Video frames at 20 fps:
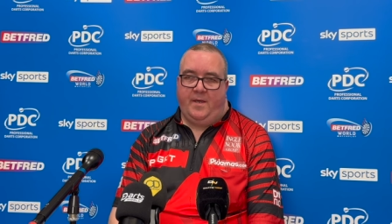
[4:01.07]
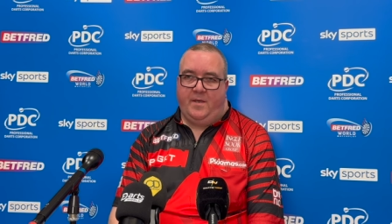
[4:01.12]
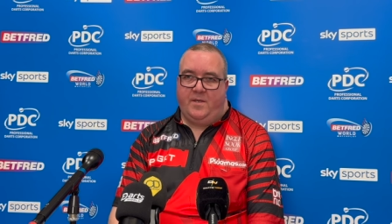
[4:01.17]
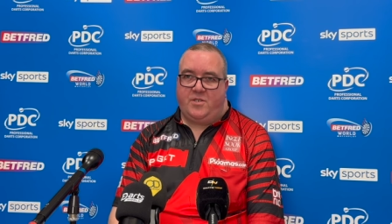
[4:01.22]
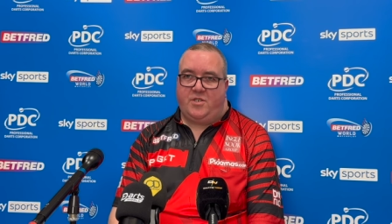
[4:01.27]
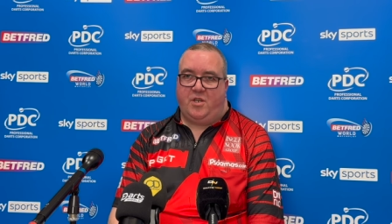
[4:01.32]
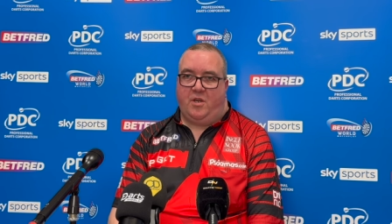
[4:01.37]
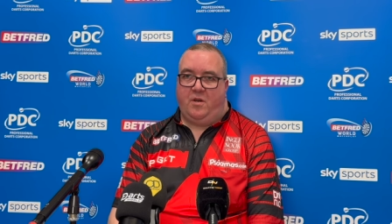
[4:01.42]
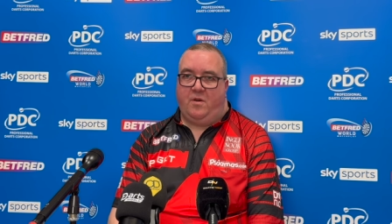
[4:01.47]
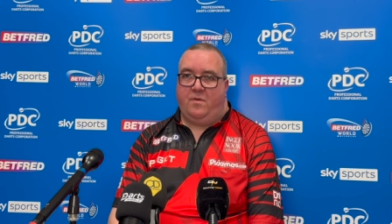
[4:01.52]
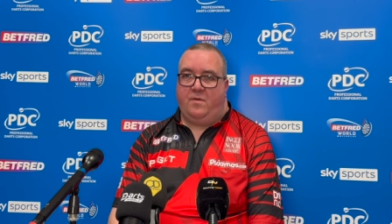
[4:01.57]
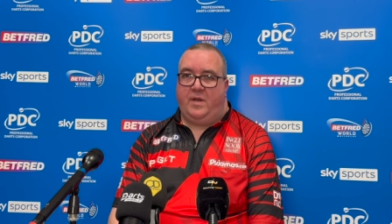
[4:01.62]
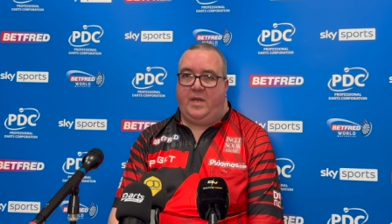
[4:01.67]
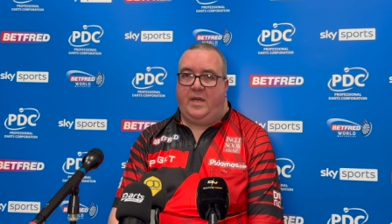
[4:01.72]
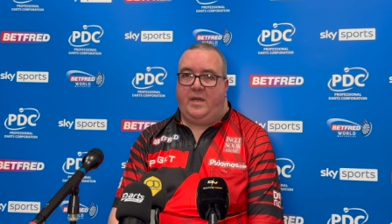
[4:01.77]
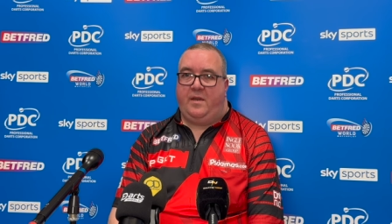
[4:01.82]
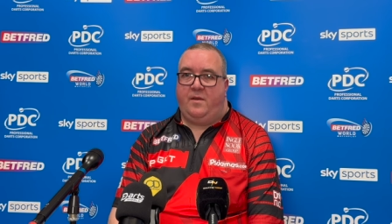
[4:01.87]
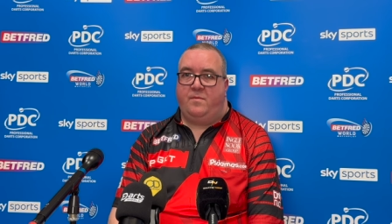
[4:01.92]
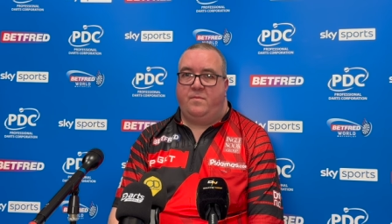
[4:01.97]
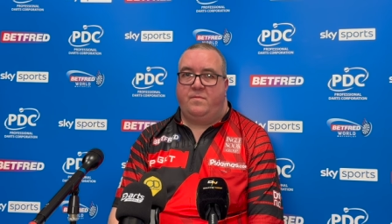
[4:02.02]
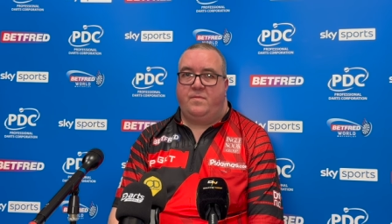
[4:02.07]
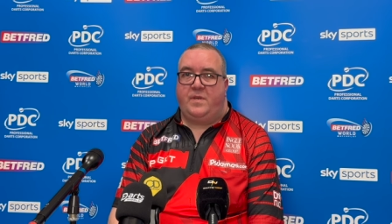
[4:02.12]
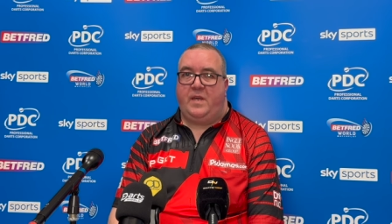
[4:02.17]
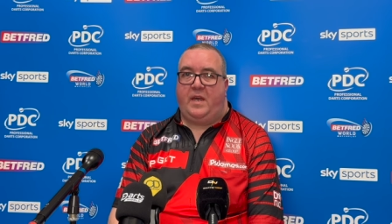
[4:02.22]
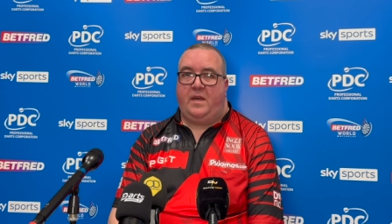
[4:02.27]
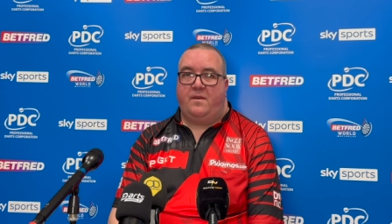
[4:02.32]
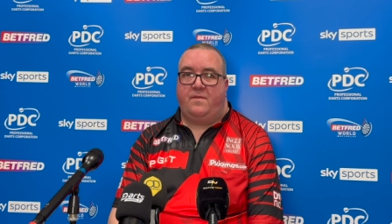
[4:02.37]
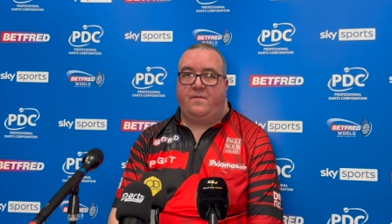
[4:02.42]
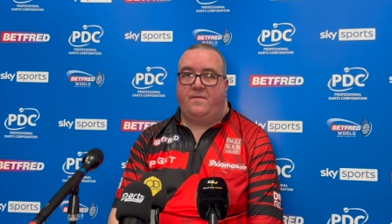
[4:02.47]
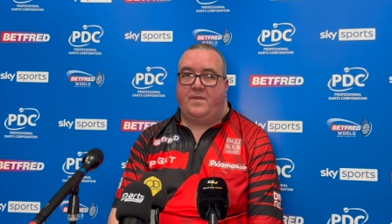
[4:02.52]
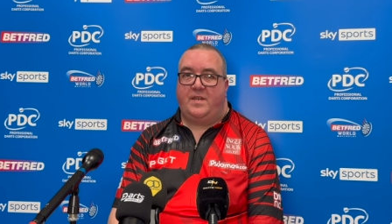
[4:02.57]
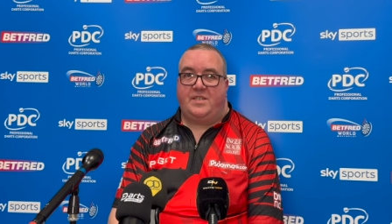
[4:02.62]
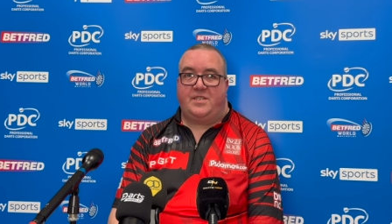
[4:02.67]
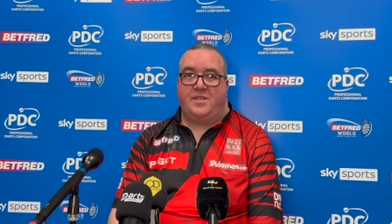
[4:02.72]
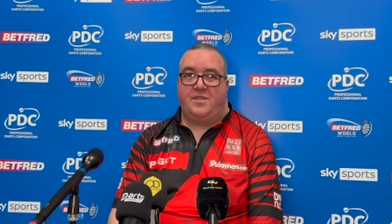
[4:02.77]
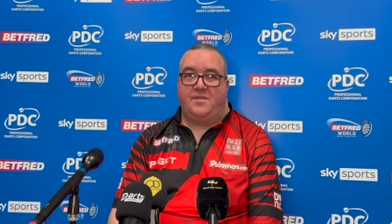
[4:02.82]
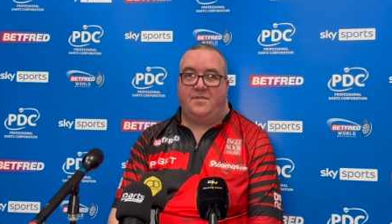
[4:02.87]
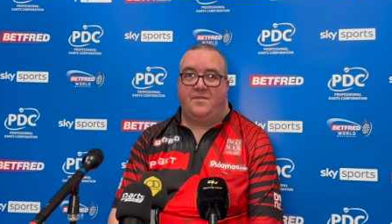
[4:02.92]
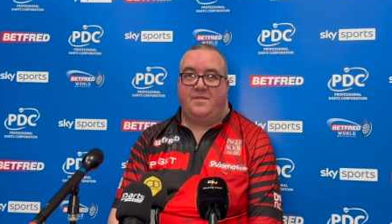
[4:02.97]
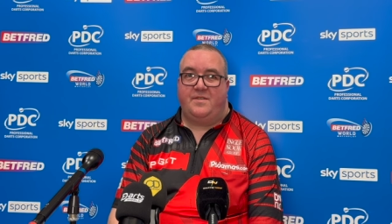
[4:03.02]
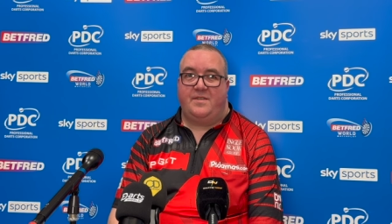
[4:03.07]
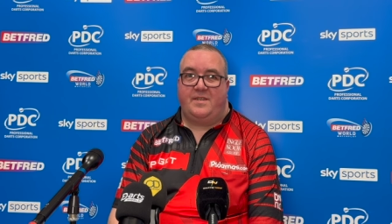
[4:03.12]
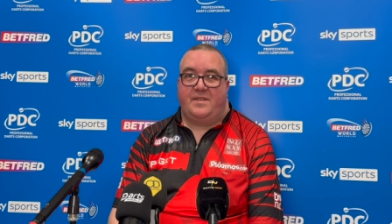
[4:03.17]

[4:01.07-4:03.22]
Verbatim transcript: So yeah, listen,